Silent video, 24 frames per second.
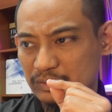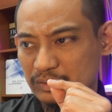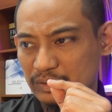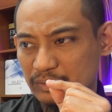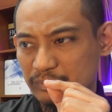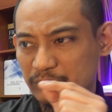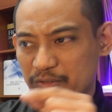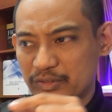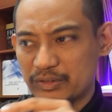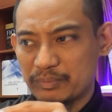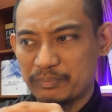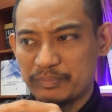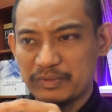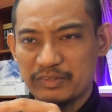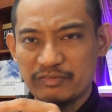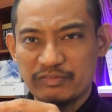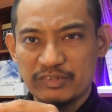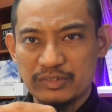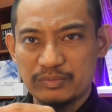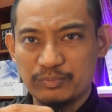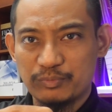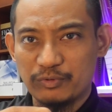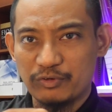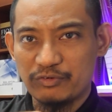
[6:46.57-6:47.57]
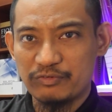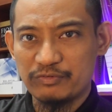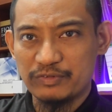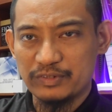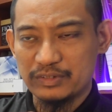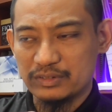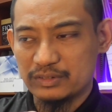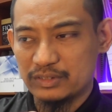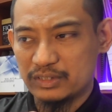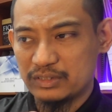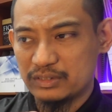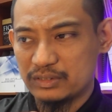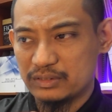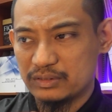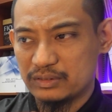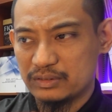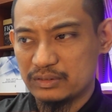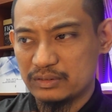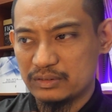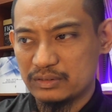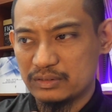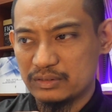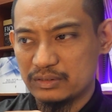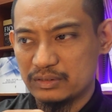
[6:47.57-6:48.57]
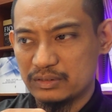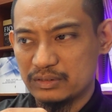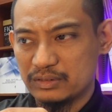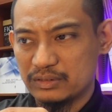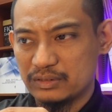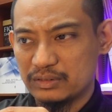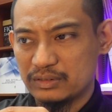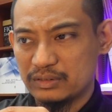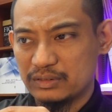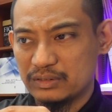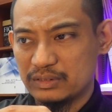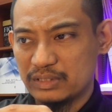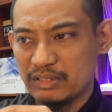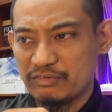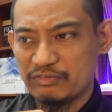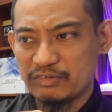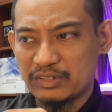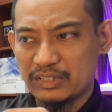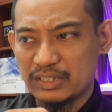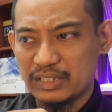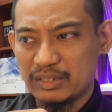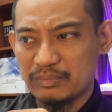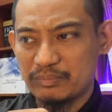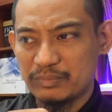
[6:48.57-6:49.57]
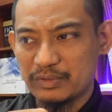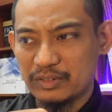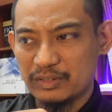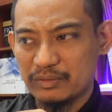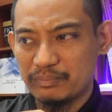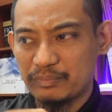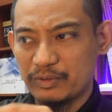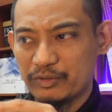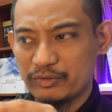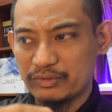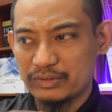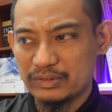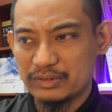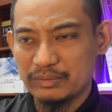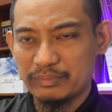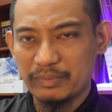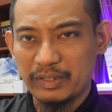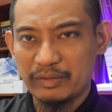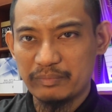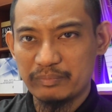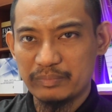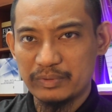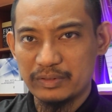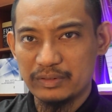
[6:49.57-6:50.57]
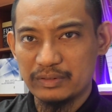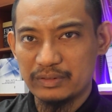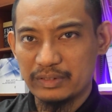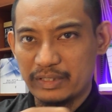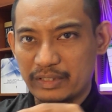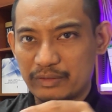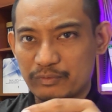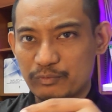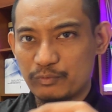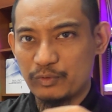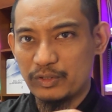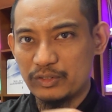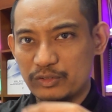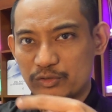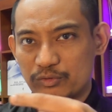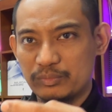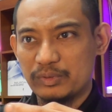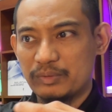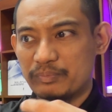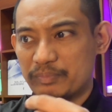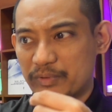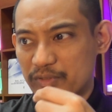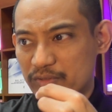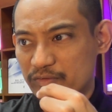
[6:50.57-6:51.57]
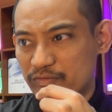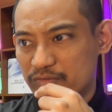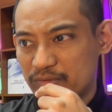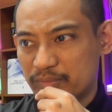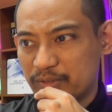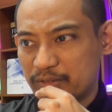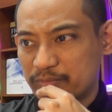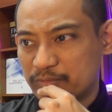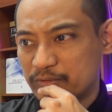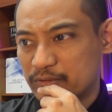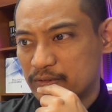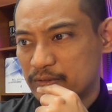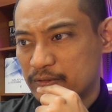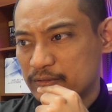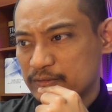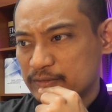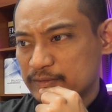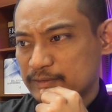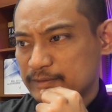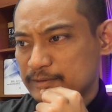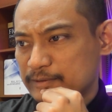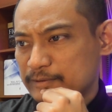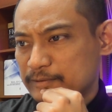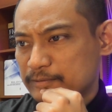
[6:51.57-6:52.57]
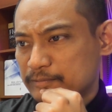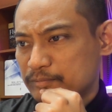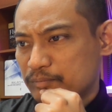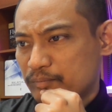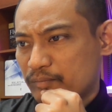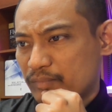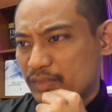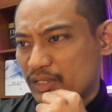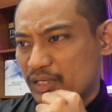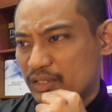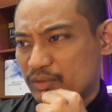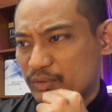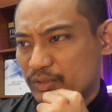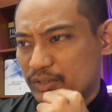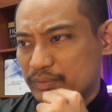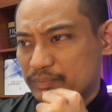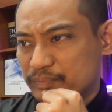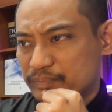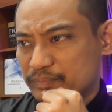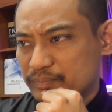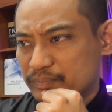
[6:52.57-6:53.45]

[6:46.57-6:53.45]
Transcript: about the previous prophet, right? Never claim about the Bible and want to be part of the Bible. Anyway,